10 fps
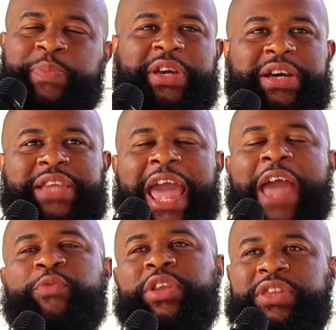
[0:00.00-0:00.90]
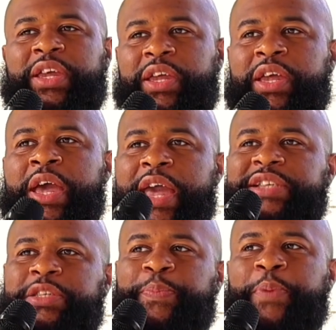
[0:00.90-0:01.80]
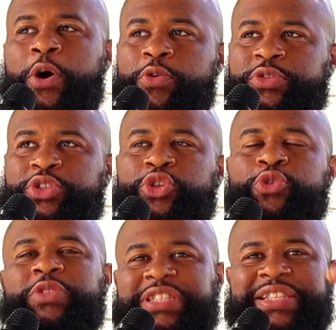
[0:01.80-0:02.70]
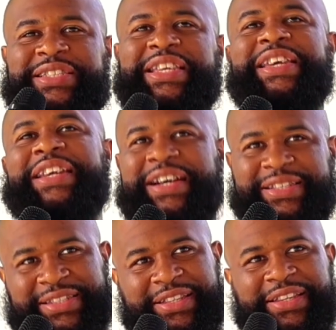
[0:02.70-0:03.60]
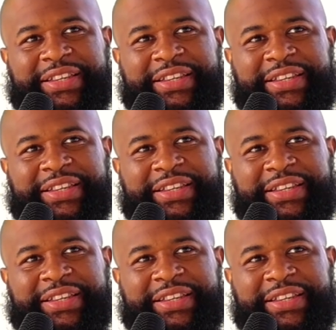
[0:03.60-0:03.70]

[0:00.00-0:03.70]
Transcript: because everything is supposed to succeed us.